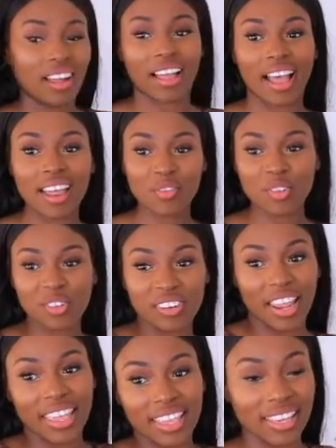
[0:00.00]
I kind of feel
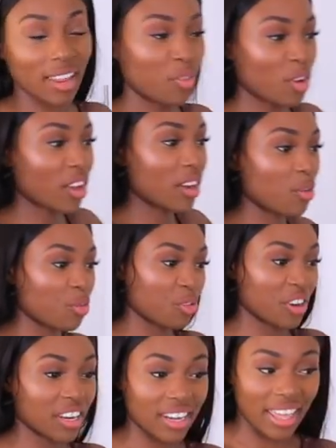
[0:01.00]
naked. I feel kind of
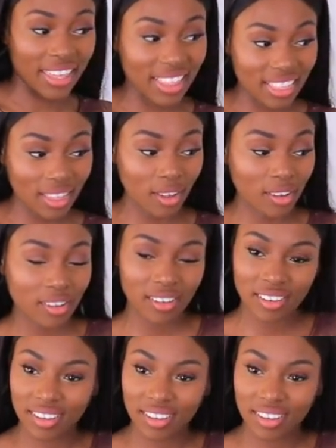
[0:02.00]
free and naked though.